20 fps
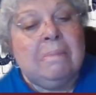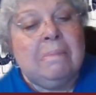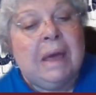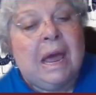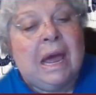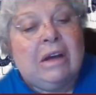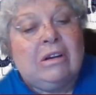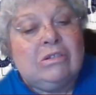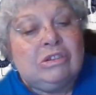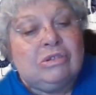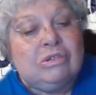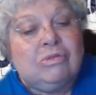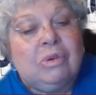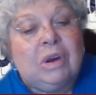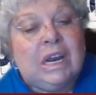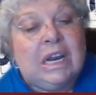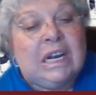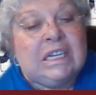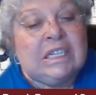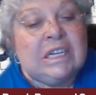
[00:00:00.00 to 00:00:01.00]

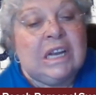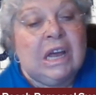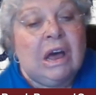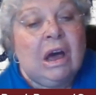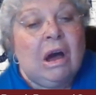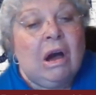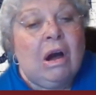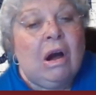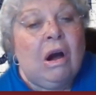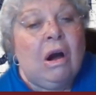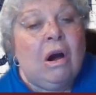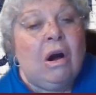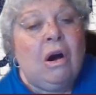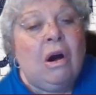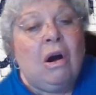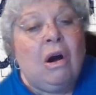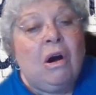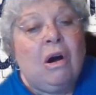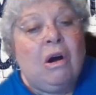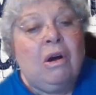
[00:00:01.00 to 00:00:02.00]
Boundaries
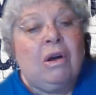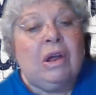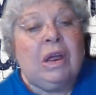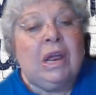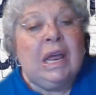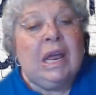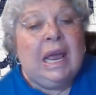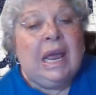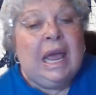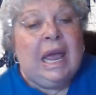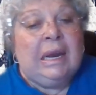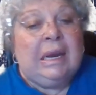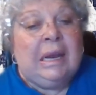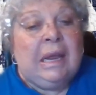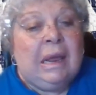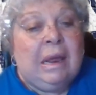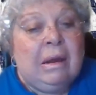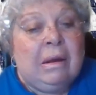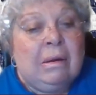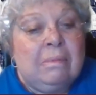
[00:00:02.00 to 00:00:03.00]
are an
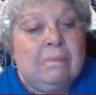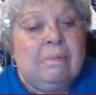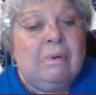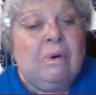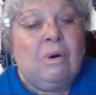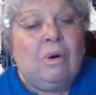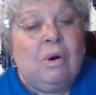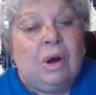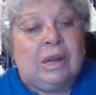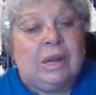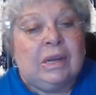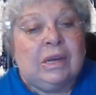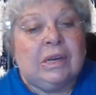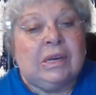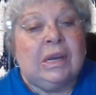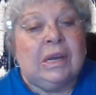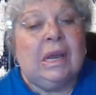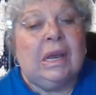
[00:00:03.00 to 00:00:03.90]
important